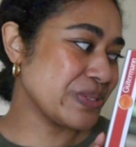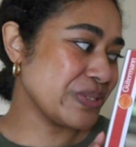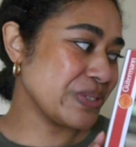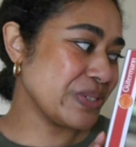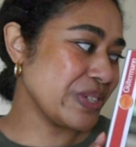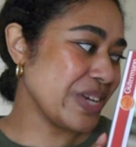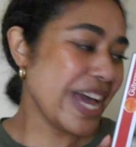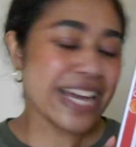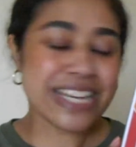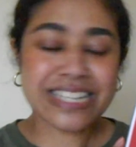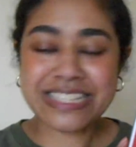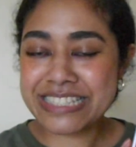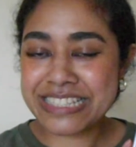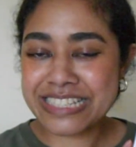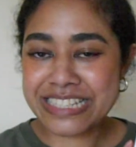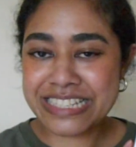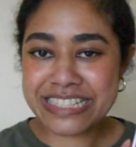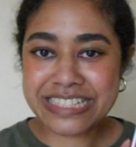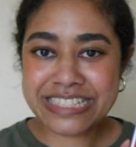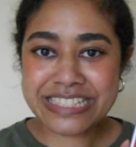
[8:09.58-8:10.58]

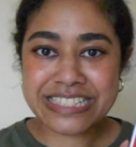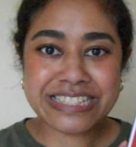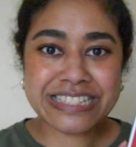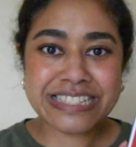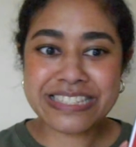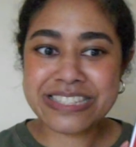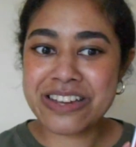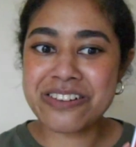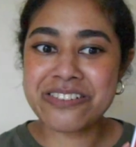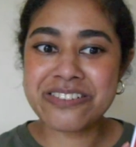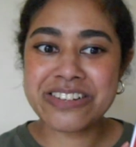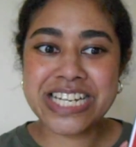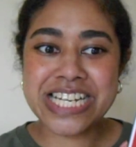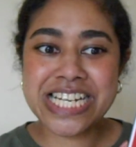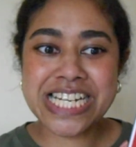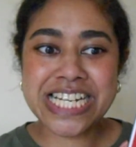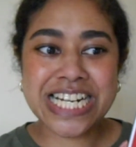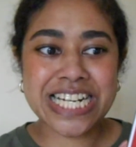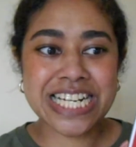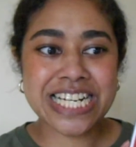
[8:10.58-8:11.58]
hexies and
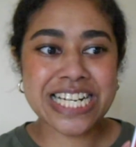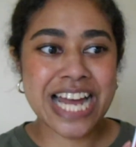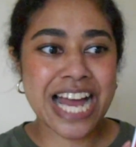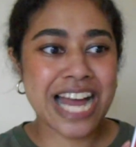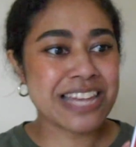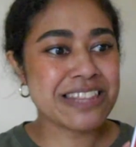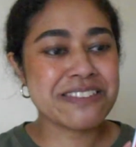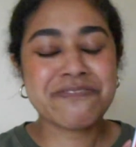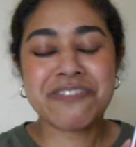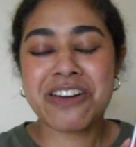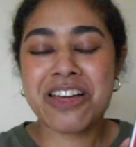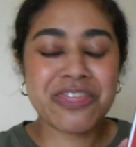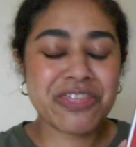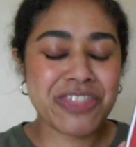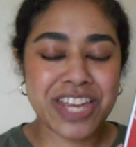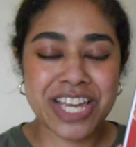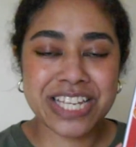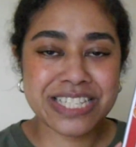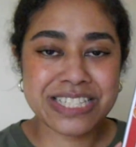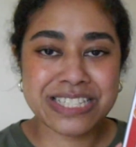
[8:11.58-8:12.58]
sewing and other fun
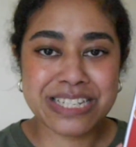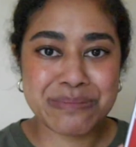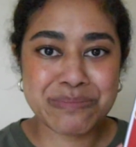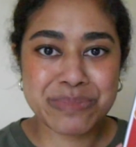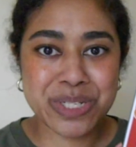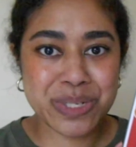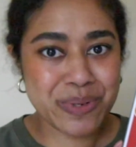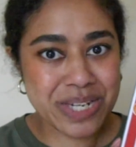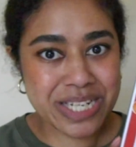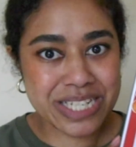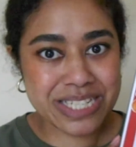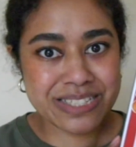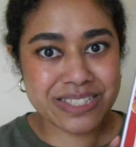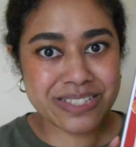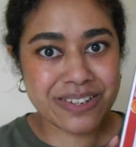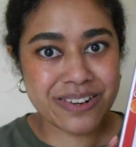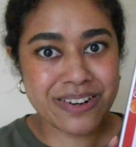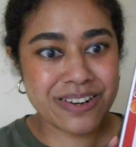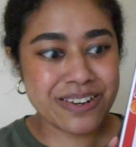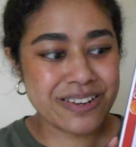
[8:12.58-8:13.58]
things I'm doing.
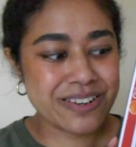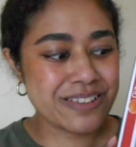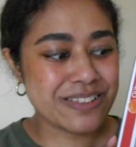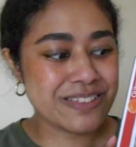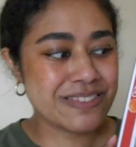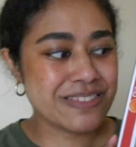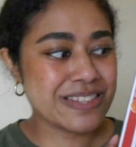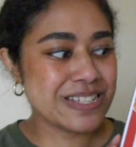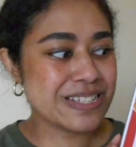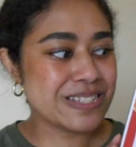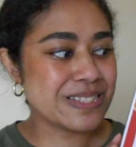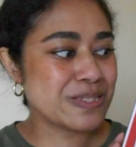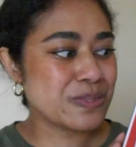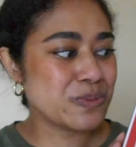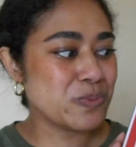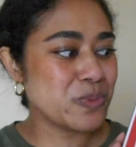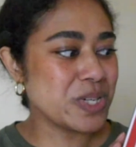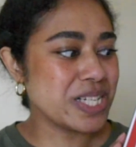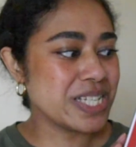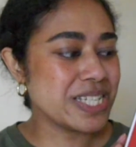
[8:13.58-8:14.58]
So this
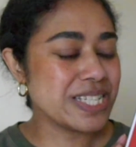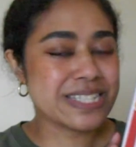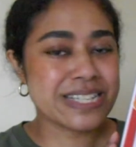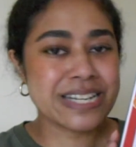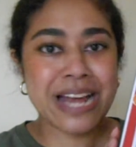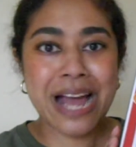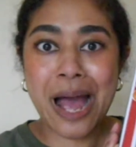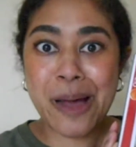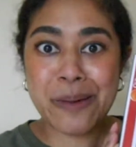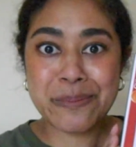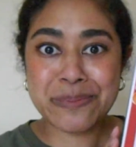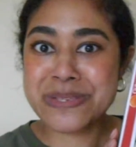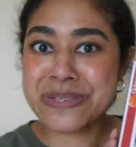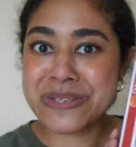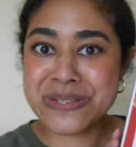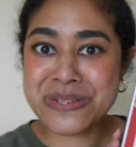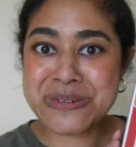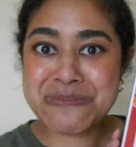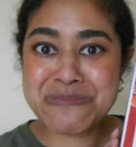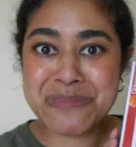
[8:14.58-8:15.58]
was an
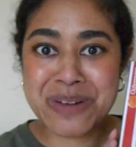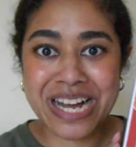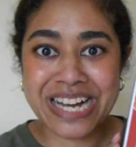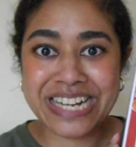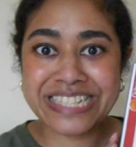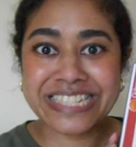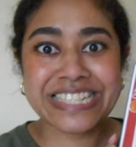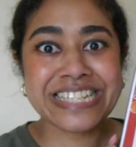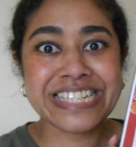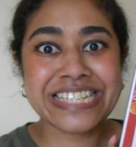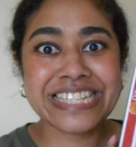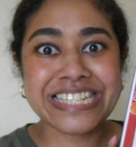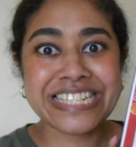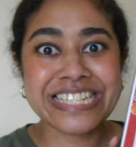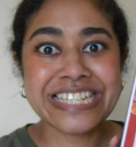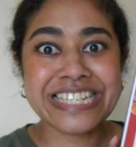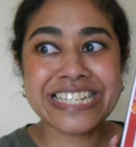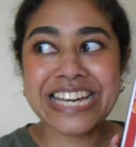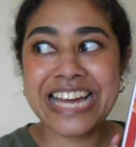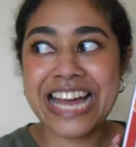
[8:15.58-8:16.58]
absolute
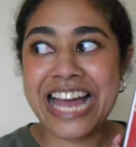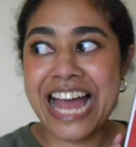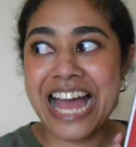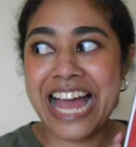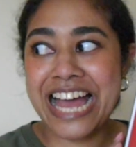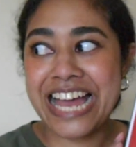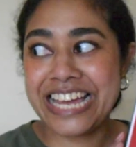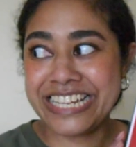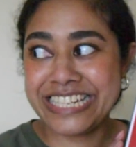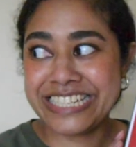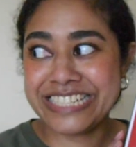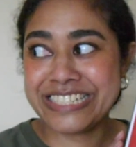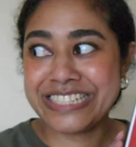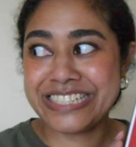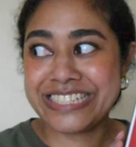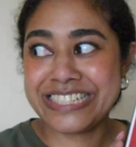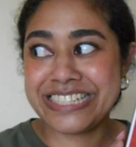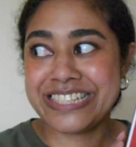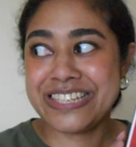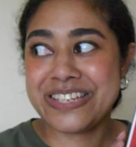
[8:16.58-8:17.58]
bargain,
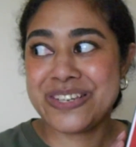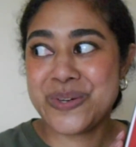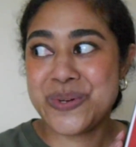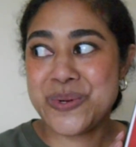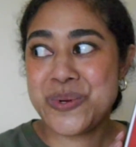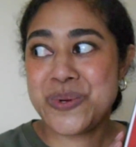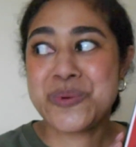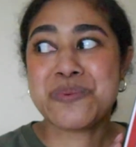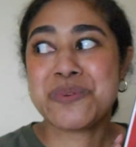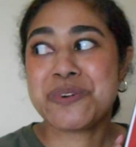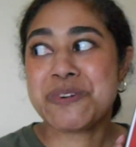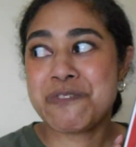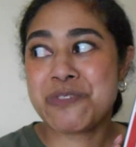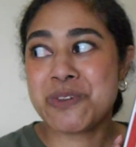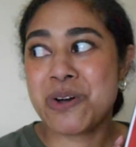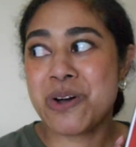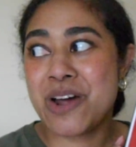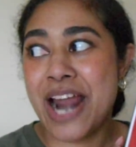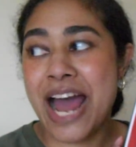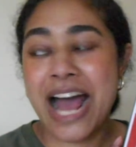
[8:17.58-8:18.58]
and who would have
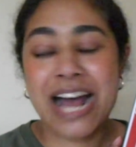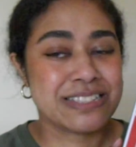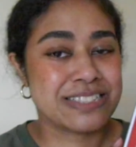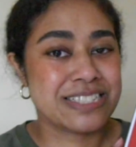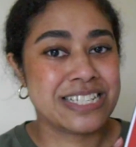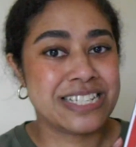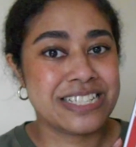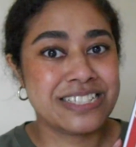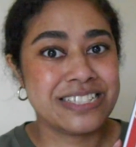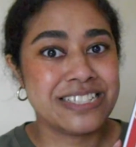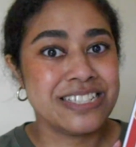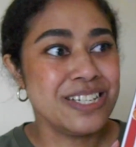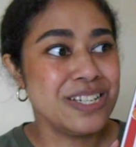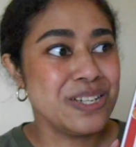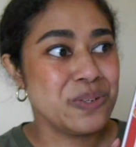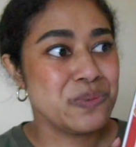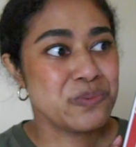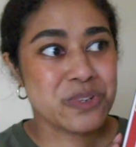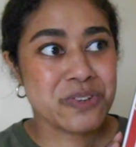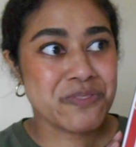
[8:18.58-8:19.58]
thought Aldi
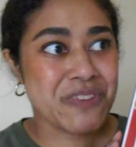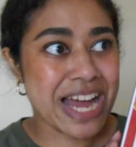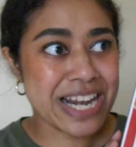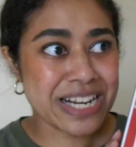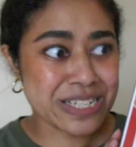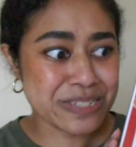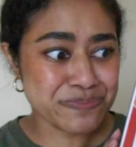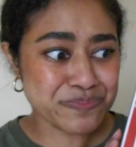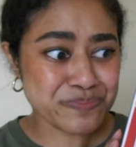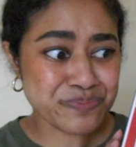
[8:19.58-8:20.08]
would have had it?